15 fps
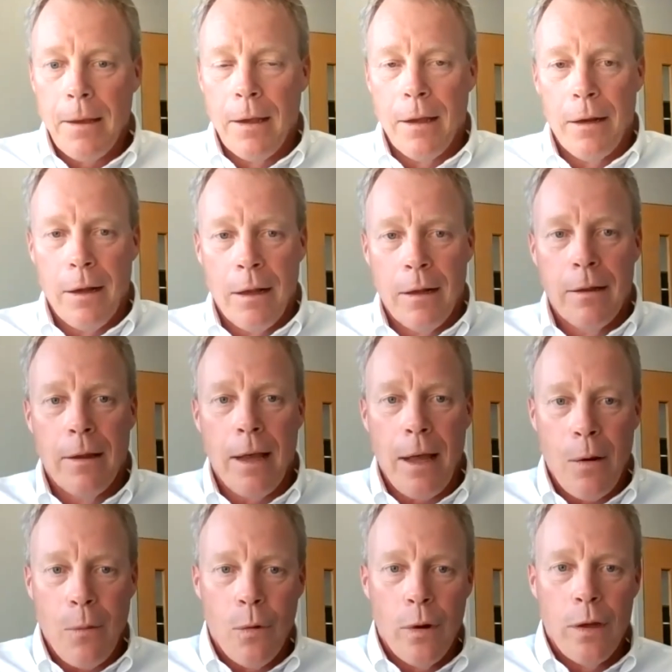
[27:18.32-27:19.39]
And
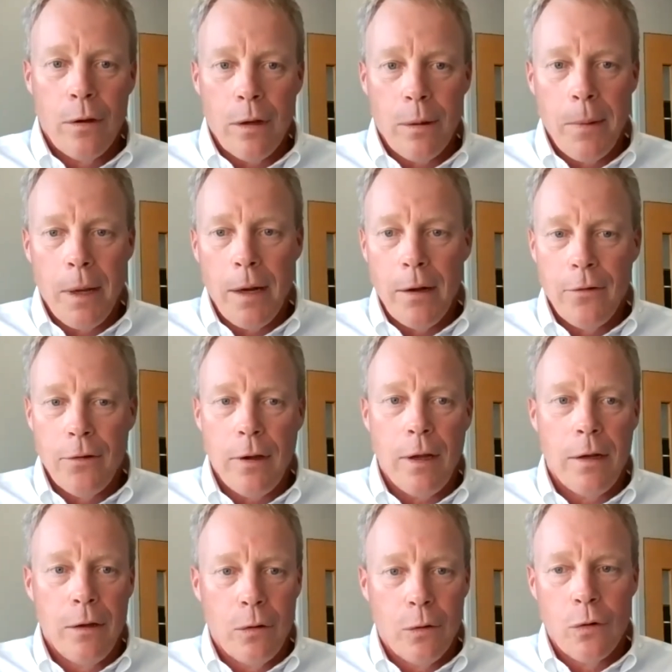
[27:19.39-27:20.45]
that way you can manage it,
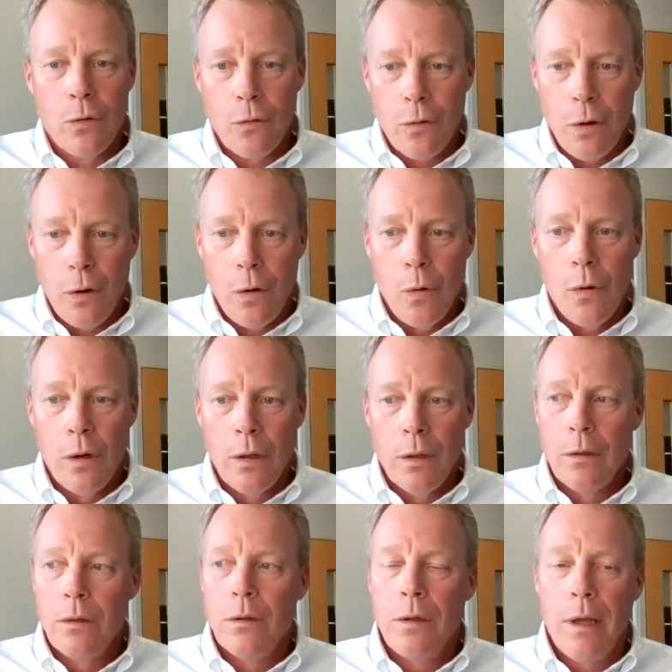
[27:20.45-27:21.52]
and you'll grow
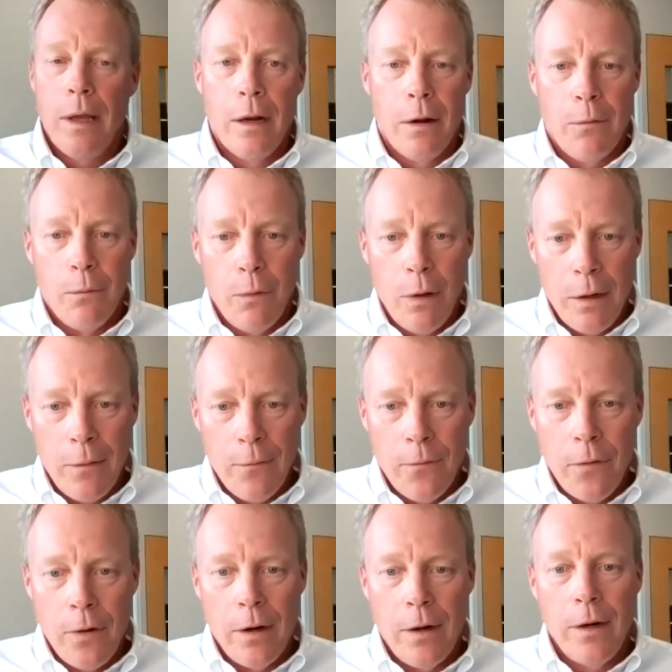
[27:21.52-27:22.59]
in a
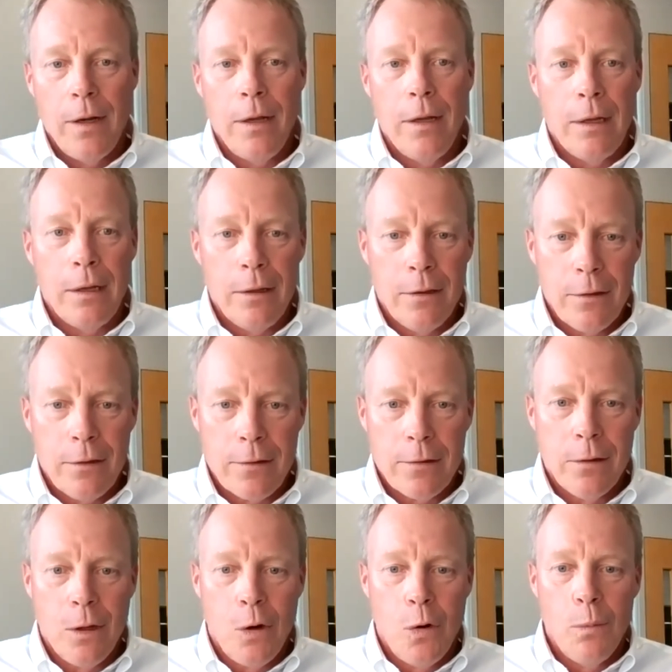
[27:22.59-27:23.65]
very
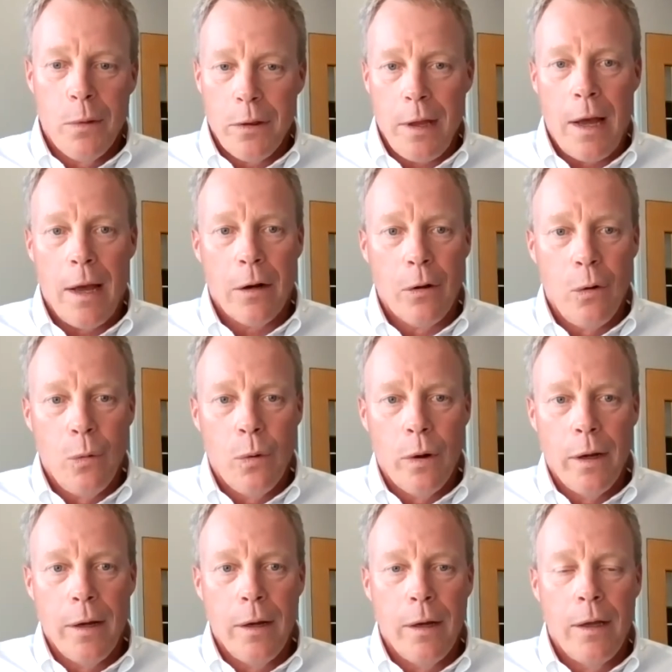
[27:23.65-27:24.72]
slow, methodical
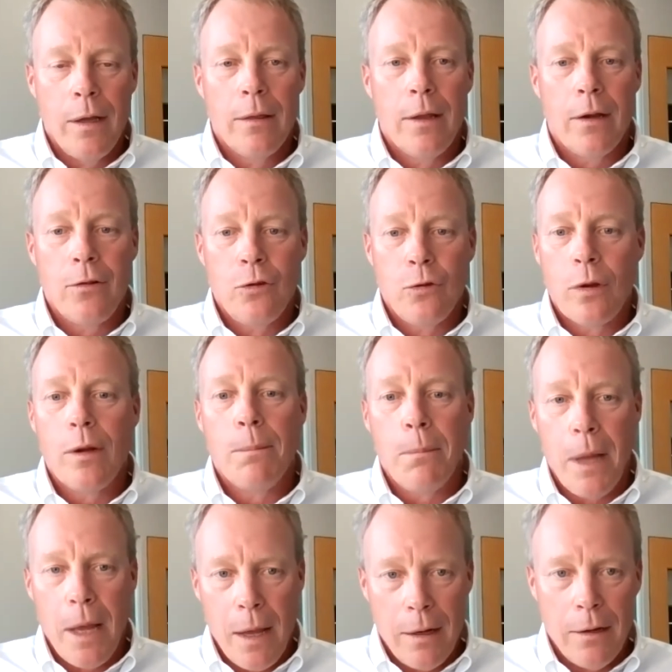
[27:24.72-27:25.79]
way that you
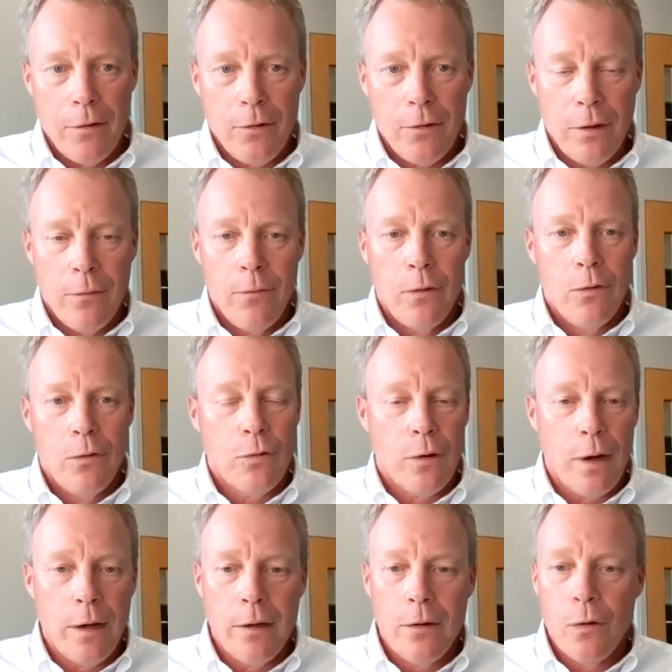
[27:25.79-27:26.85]
can manage. If you
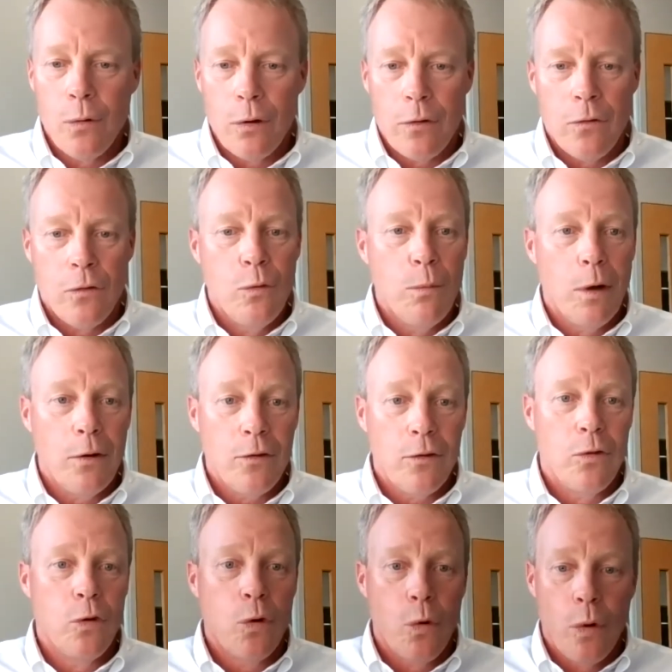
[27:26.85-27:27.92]
try to do it too
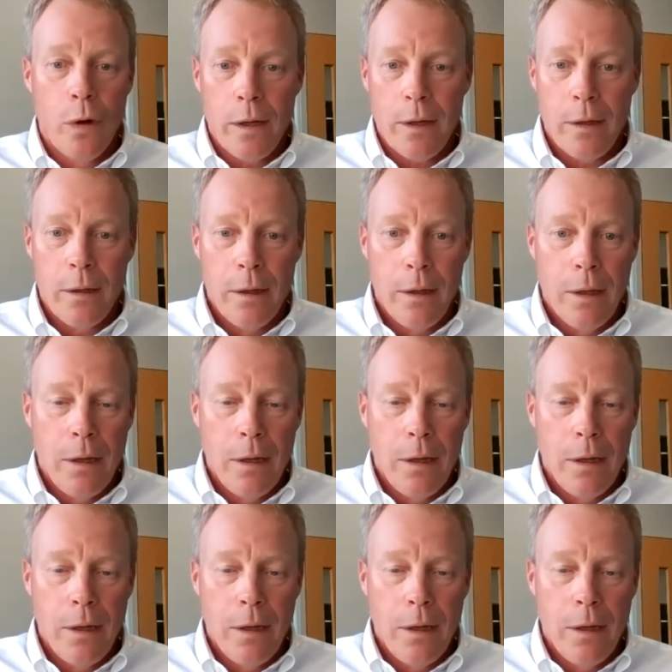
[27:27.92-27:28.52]
much, too quick,